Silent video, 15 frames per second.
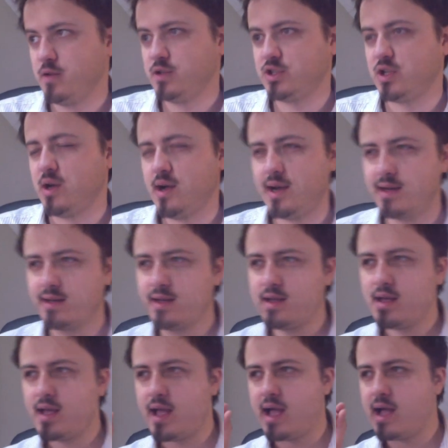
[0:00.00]
side,
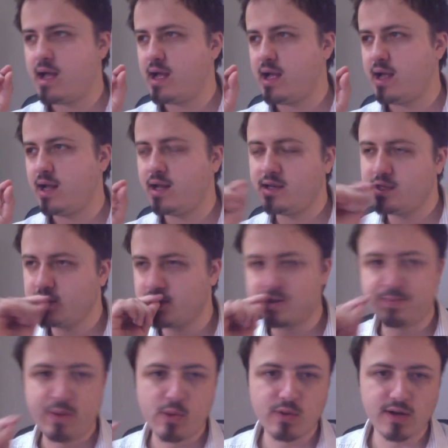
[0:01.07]
and just a
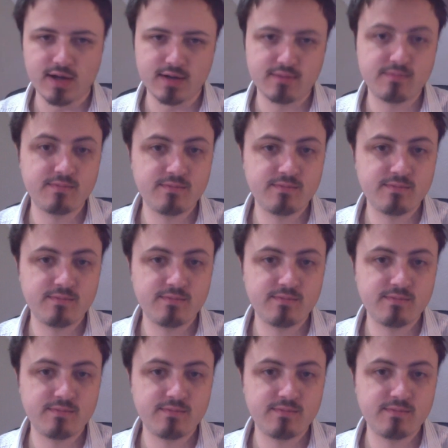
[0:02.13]
bolt gun